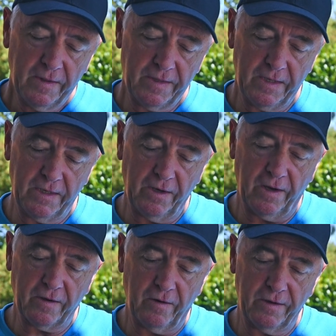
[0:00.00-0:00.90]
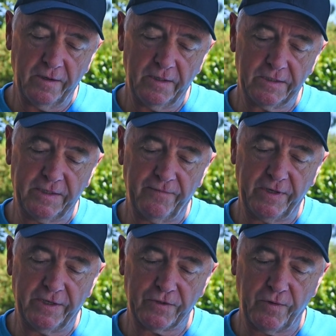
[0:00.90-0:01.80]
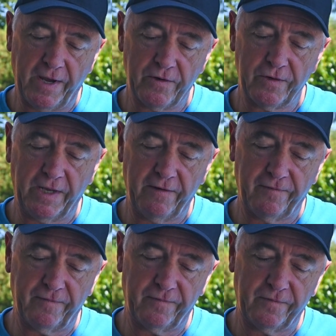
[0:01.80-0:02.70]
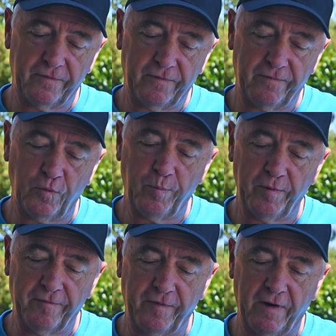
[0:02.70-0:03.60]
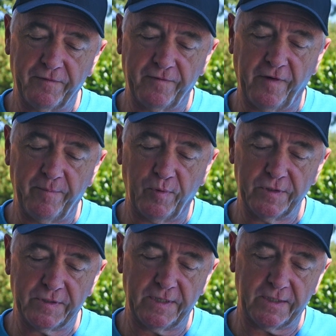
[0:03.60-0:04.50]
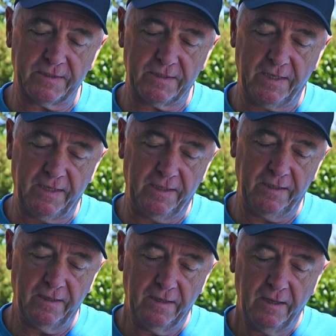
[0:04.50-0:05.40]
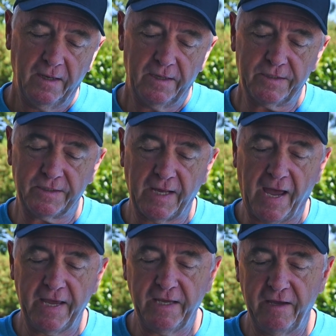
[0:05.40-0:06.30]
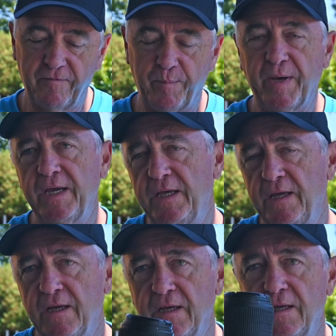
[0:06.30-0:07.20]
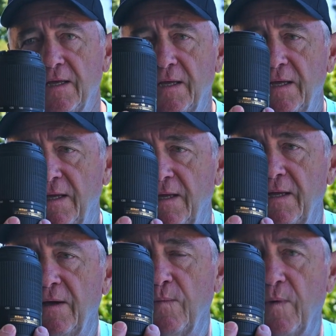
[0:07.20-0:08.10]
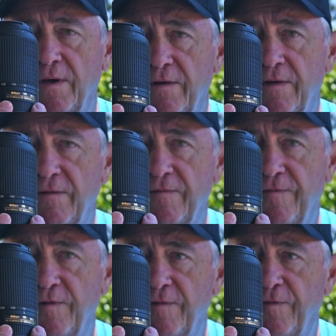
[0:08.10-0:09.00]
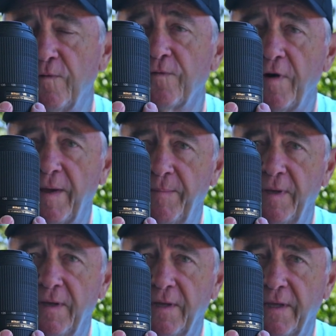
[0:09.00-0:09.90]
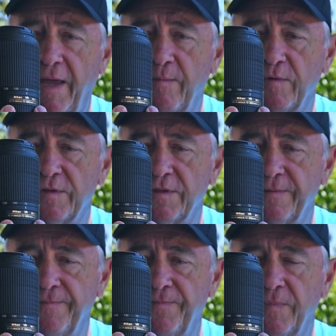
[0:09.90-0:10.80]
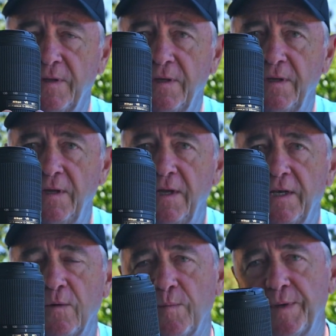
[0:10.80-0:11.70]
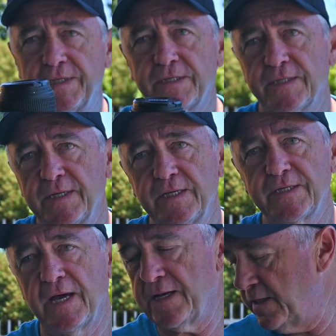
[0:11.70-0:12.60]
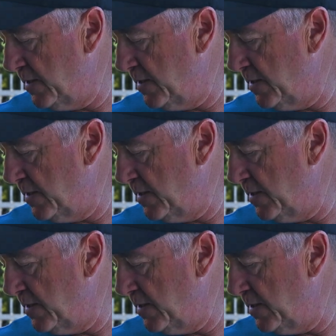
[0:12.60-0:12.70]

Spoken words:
the Nikon 70-300 F 4.5 to 5.6 E. This is the AFP one for full frame cameras. Now we'll be testing these out